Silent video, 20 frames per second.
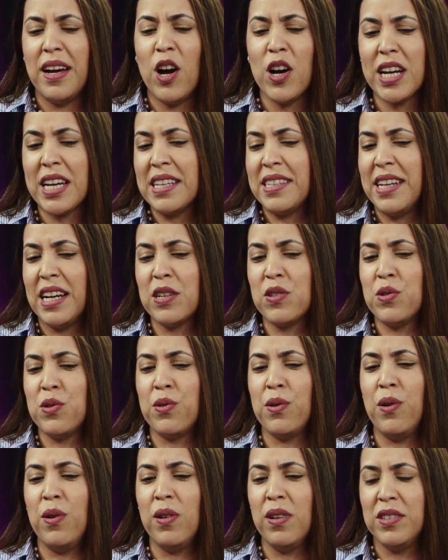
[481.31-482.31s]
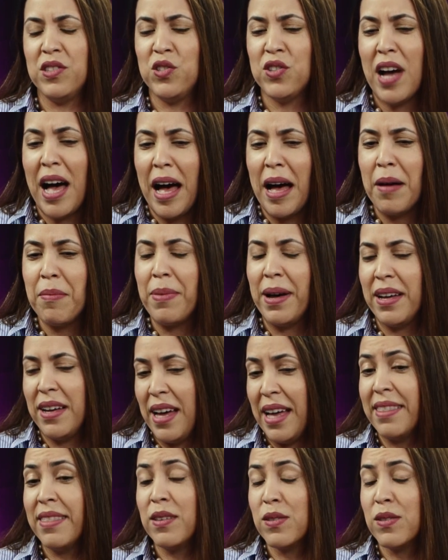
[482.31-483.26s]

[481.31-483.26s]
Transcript: architectural job at